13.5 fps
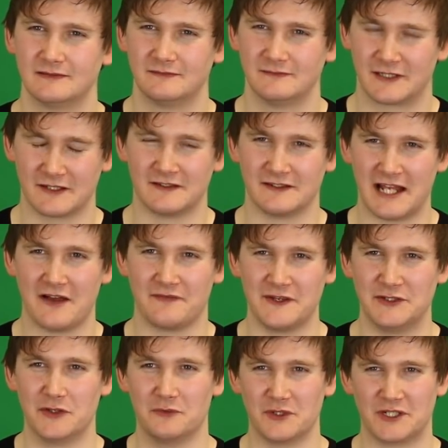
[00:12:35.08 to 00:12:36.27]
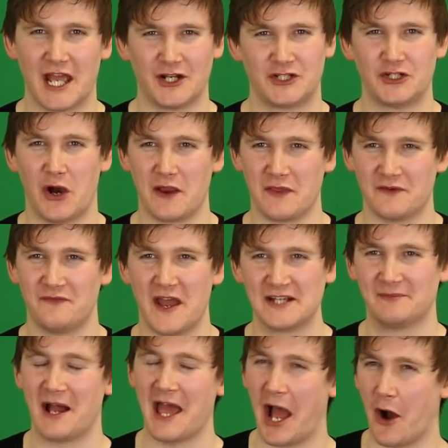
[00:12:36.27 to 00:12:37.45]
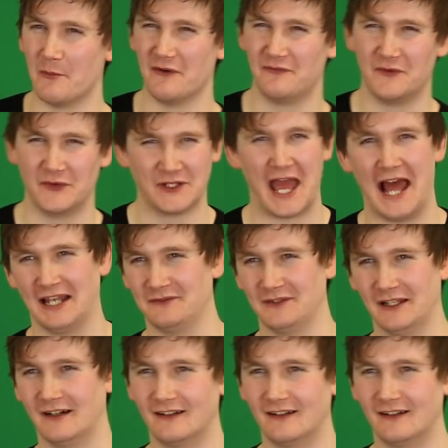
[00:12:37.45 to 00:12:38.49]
Because Daffy Duck would get shot in the face by Elmer Fudd a hell of a lot.